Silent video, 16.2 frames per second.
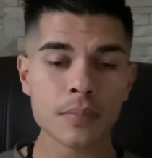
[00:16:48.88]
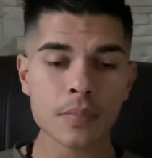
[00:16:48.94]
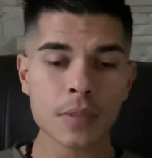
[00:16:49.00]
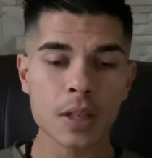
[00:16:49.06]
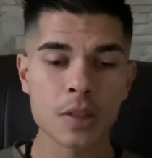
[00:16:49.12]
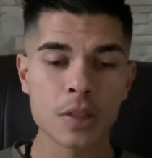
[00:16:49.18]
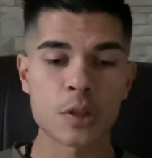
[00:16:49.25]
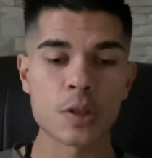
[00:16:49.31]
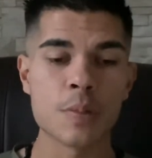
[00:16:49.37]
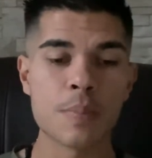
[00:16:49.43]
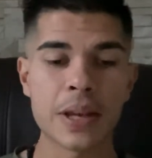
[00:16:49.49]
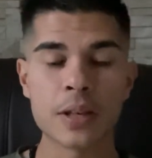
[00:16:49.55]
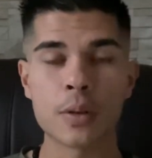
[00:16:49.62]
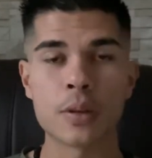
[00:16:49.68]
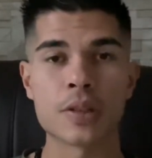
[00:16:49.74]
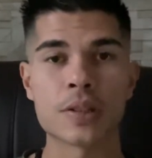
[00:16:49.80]
So you may
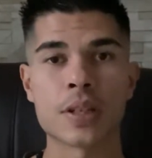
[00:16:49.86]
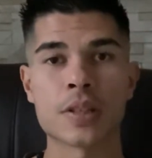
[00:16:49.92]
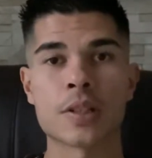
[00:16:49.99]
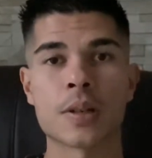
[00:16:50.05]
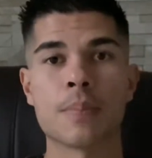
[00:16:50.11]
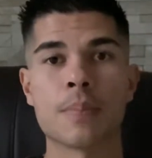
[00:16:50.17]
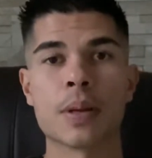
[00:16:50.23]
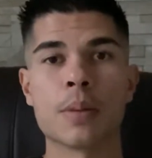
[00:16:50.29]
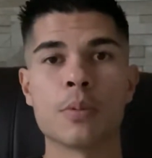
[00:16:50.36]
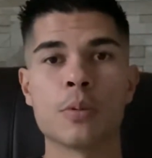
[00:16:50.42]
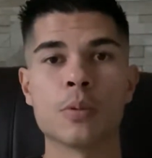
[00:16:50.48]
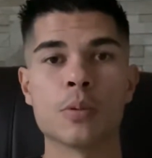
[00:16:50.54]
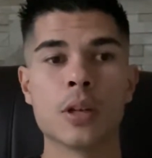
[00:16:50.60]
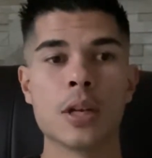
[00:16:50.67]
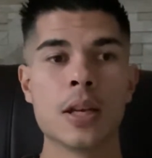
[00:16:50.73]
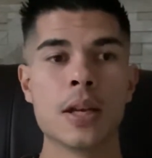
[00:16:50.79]
notice that some people,
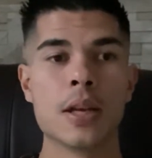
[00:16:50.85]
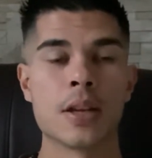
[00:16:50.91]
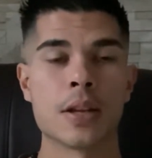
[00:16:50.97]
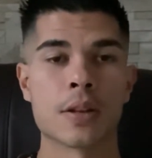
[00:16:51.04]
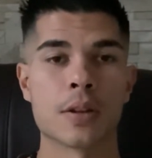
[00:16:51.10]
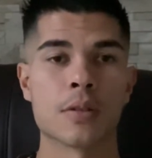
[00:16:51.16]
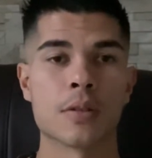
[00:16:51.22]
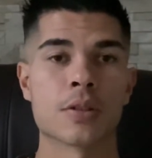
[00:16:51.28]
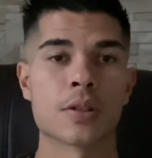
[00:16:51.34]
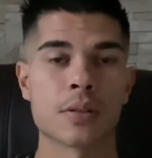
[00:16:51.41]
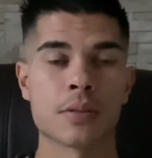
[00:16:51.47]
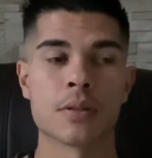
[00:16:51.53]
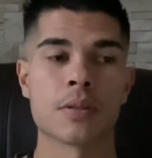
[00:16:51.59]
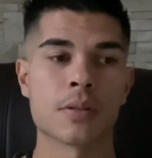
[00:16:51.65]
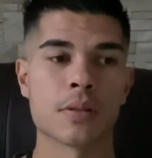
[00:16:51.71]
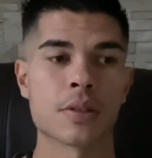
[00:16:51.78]

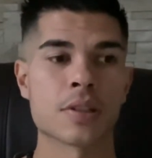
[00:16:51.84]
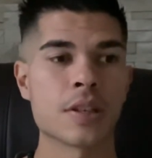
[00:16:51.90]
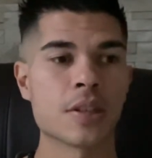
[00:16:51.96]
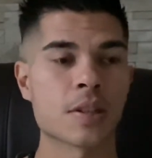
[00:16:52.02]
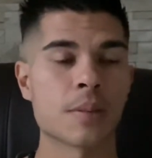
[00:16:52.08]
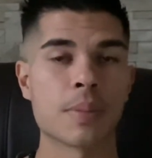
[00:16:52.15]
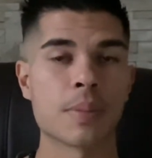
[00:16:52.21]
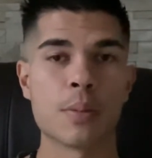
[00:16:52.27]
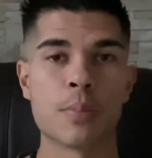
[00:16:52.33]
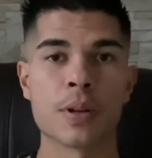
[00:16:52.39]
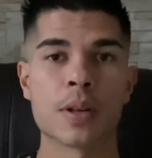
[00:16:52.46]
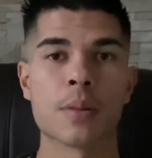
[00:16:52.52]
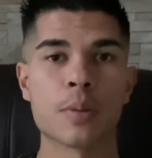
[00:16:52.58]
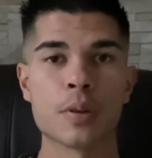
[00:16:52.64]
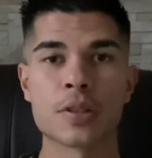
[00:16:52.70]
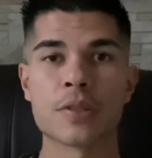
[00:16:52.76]
you see some people in
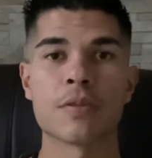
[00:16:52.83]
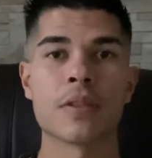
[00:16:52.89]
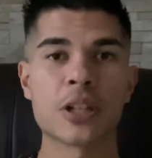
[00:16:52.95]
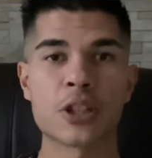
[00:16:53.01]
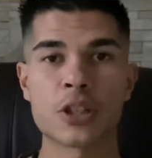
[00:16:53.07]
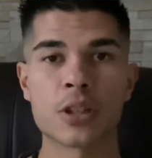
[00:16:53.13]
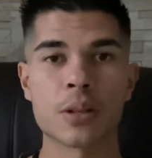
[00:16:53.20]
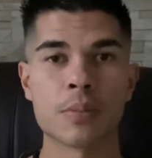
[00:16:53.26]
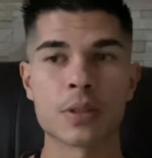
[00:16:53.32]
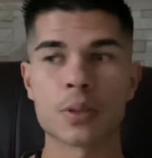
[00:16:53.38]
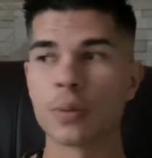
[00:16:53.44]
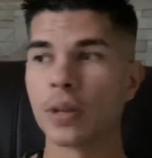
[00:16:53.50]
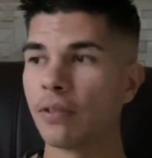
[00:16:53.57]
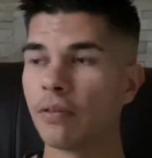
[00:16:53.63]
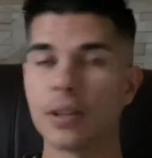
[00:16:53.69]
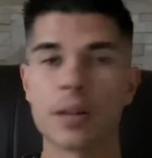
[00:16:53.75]
abusive relationships where
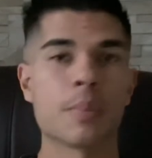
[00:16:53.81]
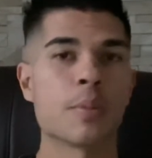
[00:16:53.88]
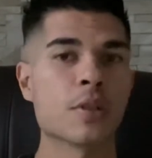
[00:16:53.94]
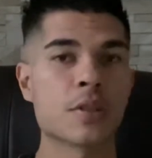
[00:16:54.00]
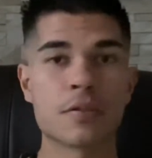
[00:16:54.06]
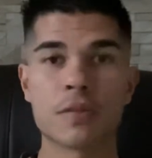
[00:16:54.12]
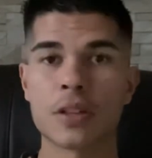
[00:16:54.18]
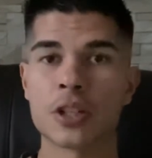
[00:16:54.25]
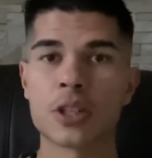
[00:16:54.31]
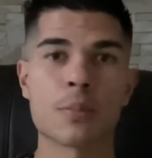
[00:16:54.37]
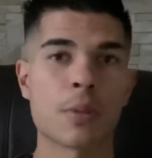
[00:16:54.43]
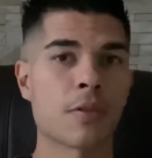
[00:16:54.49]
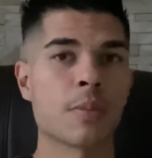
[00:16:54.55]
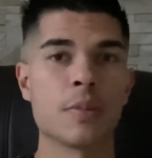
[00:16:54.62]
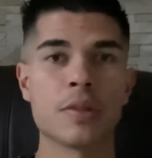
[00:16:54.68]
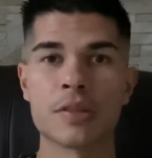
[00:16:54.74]
they're in abusive relationship after
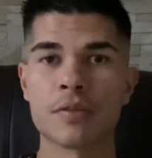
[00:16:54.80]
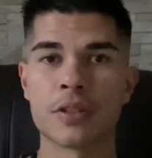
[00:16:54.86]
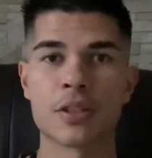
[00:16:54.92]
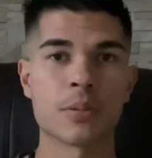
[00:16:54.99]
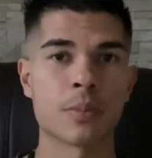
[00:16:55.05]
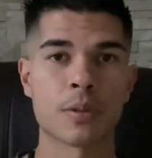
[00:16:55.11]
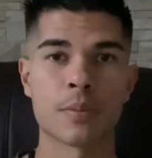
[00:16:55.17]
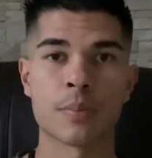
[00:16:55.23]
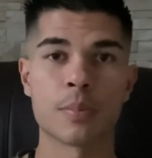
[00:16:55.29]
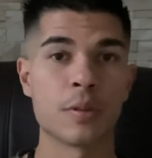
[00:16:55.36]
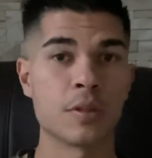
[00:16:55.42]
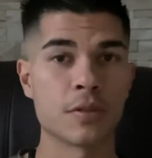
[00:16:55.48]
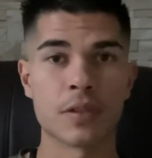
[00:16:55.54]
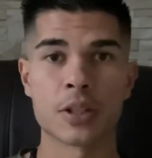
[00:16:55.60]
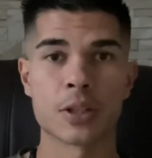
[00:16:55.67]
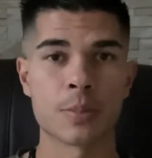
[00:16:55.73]
abusive
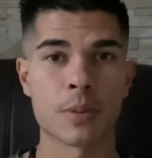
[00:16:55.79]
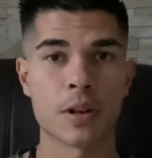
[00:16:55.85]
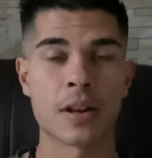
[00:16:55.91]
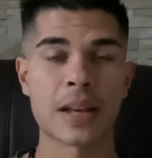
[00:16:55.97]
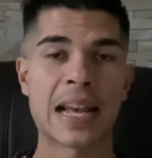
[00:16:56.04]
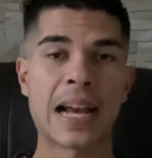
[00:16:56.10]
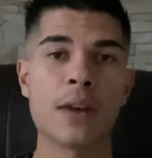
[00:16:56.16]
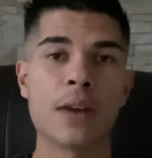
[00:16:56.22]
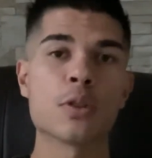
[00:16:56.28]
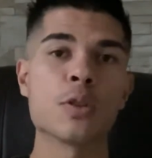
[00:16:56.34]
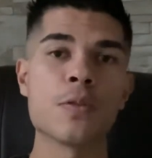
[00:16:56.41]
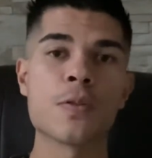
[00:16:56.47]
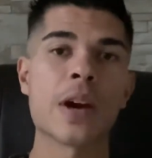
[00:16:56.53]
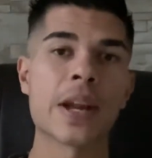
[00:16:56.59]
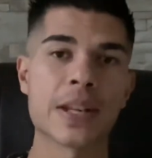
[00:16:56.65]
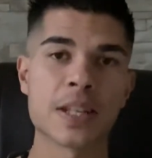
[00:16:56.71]
relationship. You're like, how do you
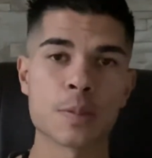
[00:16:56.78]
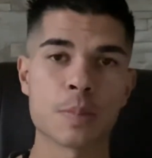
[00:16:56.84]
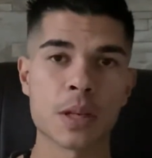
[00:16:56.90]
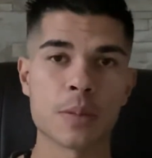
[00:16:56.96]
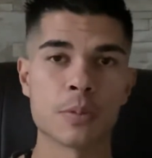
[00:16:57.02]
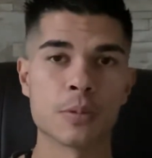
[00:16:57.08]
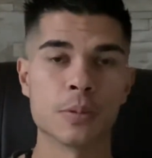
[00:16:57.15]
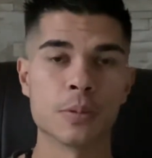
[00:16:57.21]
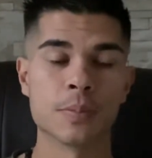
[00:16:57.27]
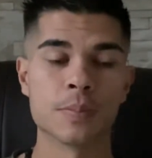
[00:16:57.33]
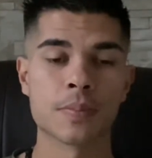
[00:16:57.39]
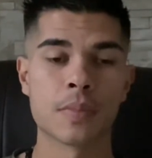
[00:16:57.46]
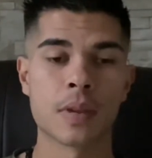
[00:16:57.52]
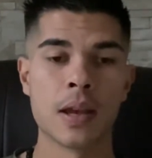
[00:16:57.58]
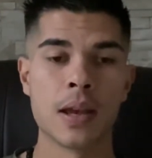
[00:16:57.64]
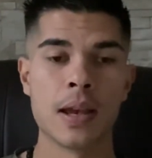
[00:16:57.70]
find these people?
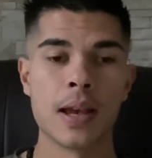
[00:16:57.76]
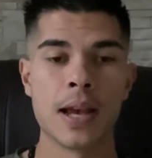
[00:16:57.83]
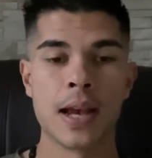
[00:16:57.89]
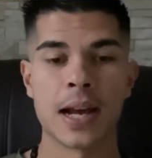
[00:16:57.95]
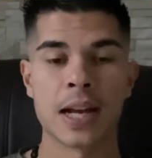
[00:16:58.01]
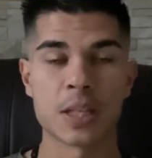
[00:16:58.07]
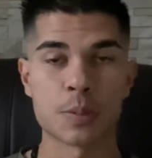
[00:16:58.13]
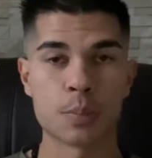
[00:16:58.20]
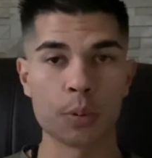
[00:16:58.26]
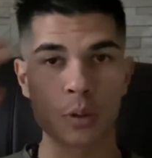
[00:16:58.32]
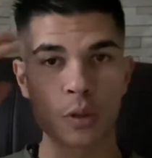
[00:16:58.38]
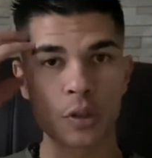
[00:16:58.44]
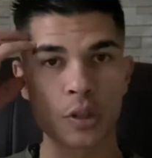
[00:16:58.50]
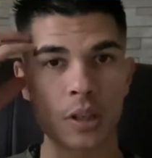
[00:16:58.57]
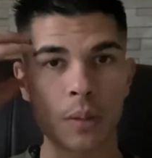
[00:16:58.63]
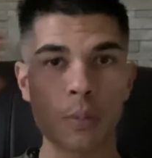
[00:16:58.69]
And it's because your
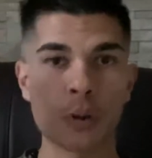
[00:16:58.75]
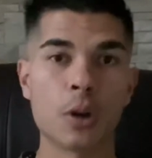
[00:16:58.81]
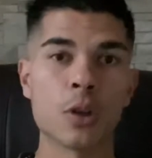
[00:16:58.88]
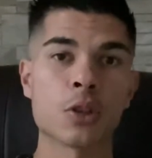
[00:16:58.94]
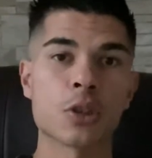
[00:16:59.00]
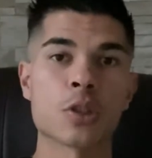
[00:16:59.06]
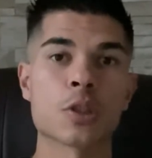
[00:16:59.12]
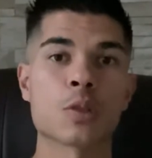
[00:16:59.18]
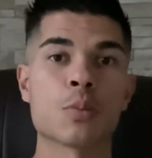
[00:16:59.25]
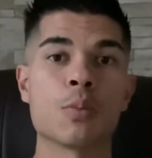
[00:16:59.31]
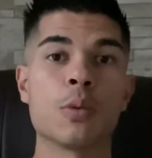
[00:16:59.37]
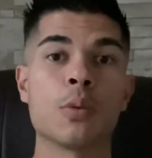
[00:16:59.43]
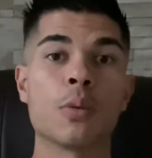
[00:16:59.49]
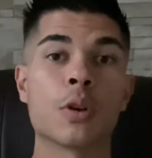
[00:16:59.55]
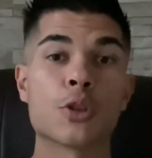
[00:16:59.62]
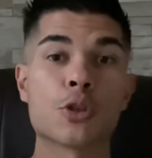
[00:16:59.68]
subconscious will
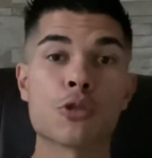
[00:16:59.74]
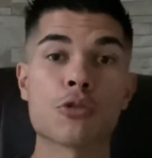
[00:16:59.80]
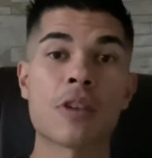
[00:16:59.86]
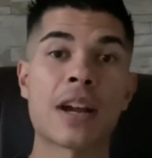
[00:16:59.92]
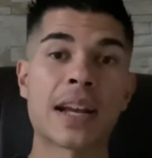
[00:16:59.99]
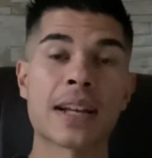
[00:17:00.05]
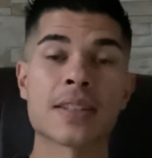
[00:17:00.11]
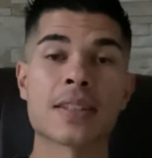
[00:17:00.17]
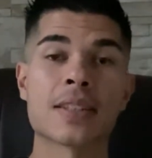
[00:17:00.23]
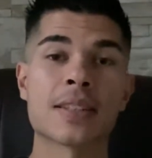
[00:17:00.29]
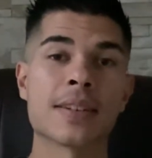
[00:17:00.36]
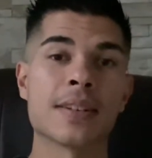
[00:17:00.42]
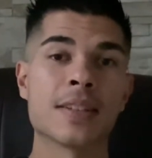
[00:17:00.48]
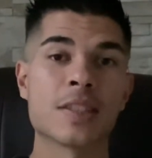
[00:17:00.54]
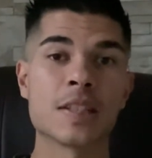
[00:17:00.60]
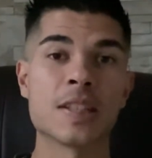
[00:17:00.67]
attract
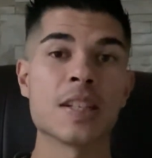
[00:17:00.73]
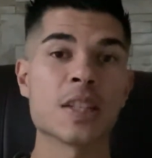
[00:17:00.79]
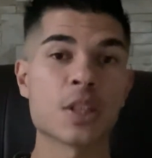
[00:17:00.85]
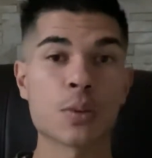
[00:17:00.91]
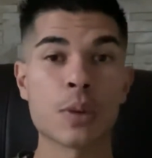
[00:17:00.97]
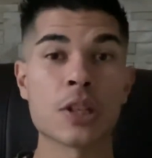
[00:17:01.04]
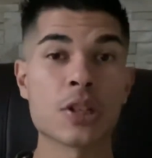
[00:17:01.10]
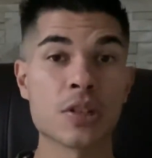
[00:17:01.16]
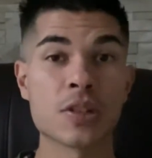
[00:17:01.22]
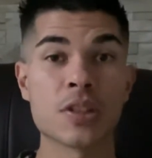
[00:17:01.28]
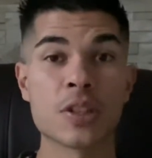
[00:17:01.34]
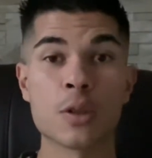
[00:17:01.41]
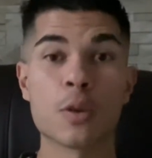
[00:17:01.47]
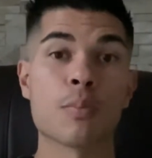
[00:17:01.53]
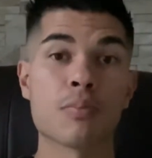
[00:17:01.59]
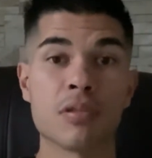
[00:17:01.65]
situations in
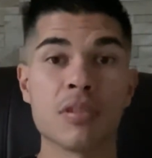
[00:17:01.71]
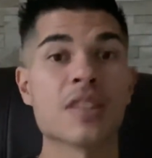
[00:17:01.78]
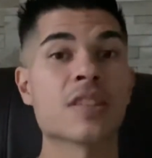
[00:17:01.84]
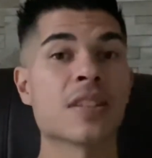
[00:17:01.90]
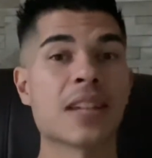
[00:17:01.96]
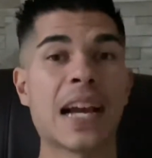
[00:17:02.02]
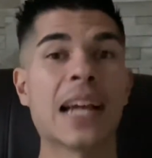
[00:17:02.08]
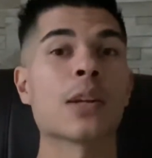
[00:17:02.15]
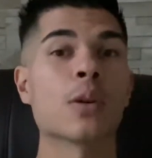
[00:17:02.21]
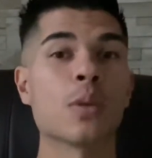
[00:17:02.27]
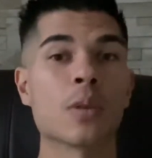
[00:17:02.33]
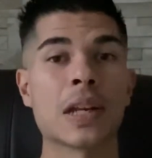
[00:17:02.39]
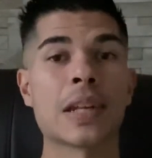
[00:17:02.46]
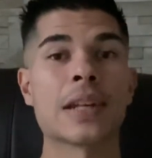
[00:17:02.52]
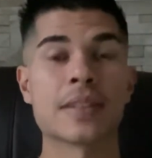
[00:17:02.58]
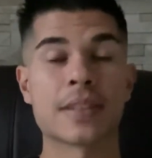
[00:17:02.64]
your present adult
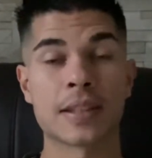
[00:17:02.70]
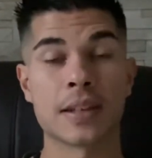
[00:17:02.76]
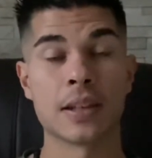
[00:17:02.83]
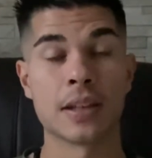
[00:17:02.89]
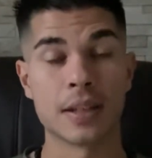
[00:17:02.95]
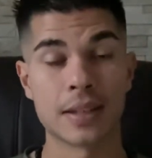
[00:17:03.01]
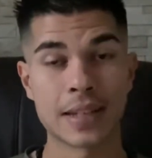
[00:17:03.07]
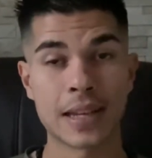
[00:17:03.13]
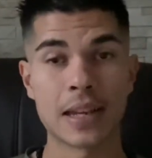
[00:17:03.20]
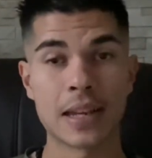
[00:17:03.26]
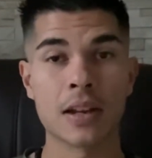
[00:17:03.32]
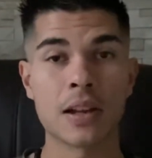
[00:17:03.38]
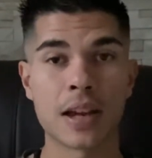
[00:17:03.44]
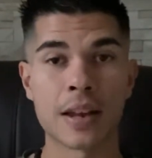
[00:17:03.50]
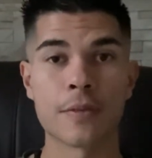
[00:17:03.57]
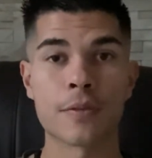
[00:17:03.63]
day
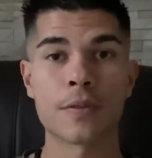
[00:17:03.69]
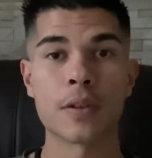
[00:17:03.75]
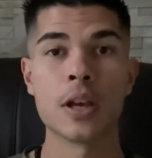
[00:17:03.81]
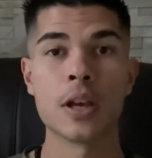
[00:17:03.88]
life